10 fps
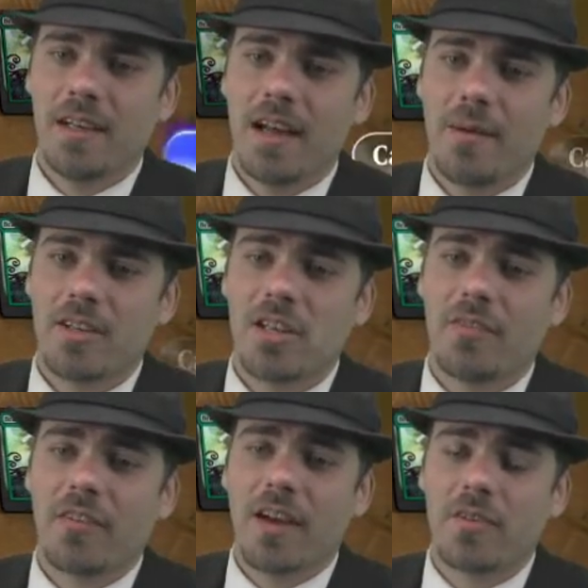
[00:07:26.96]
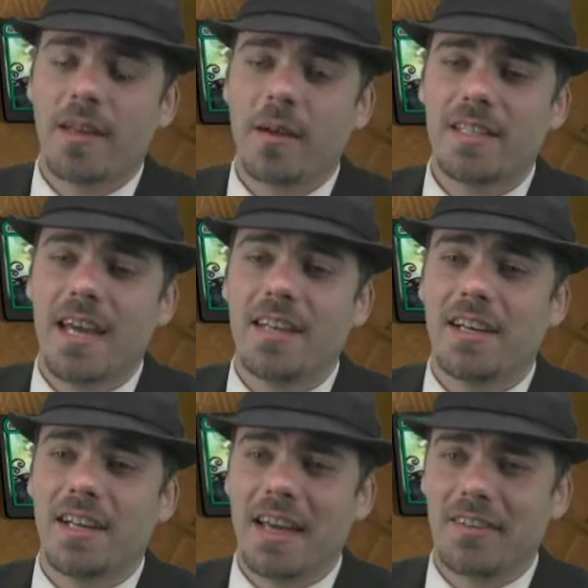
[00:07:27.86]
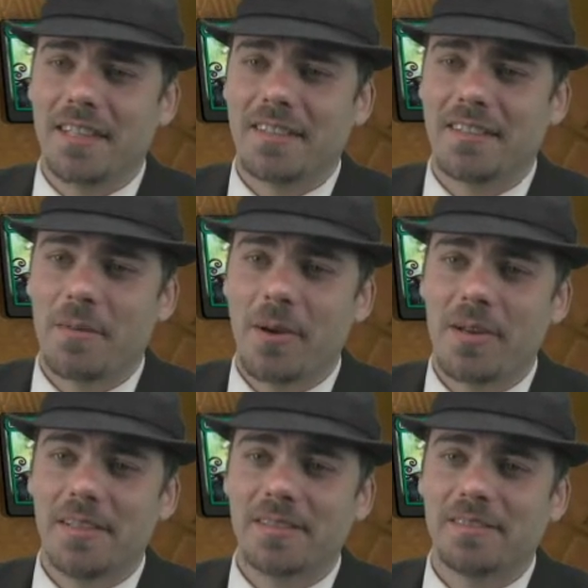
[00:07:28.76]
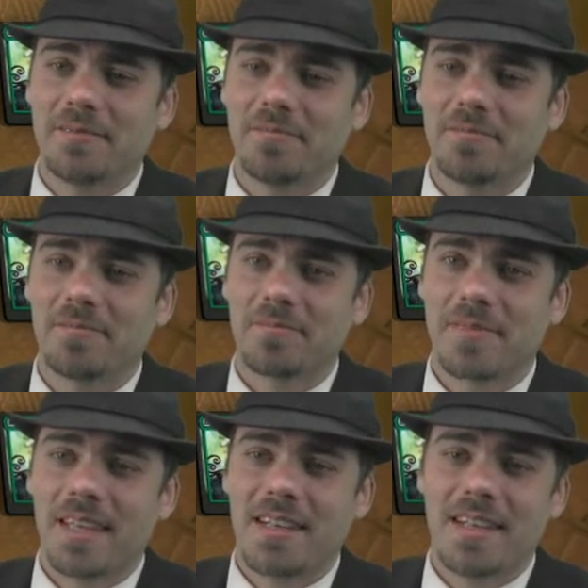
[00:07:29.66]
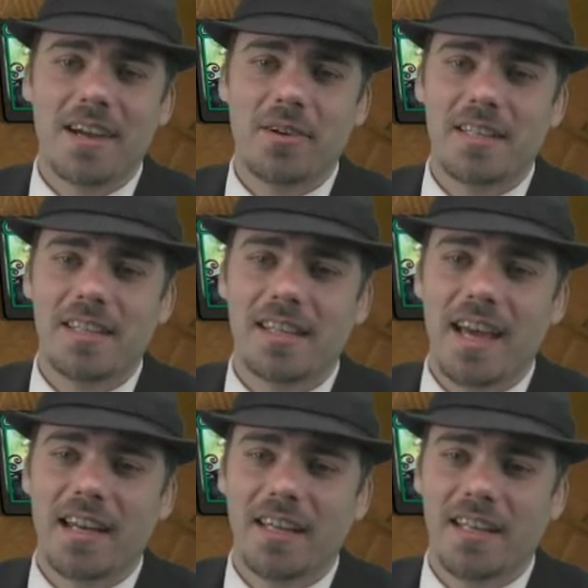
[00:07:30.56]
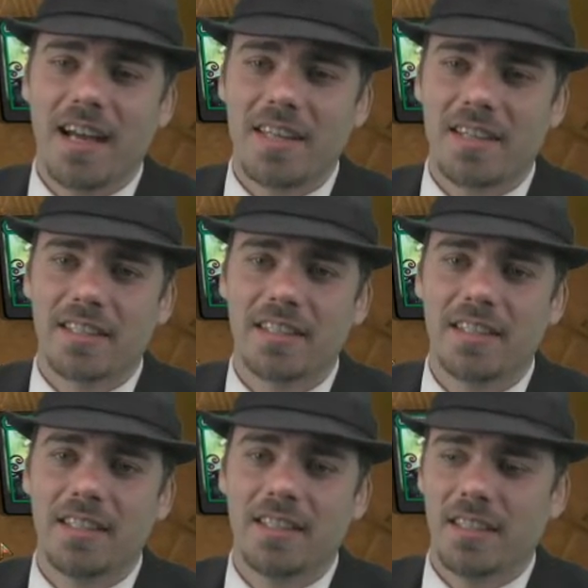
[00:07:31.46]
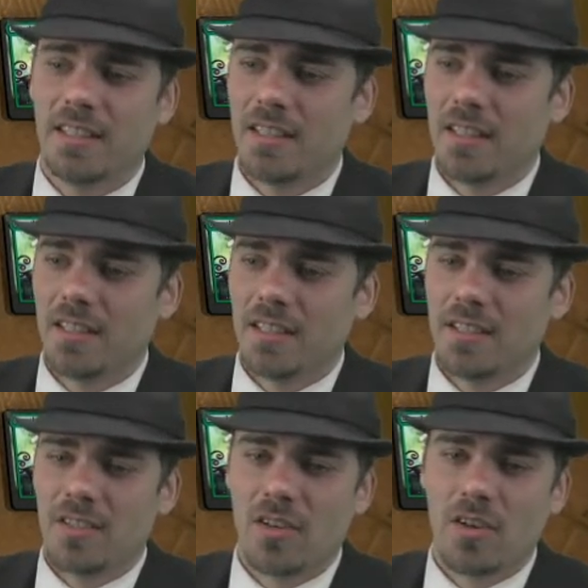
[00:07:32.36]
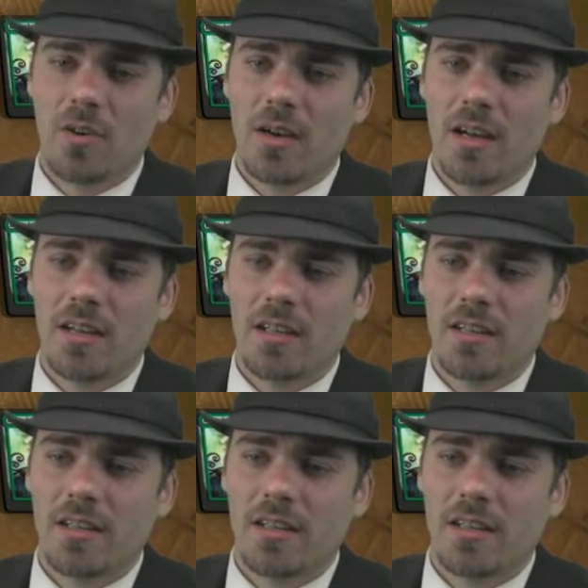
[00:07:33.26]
How about Chief of the Foundry become a 10/11 opponent? Yeah, not going to take that hit either. So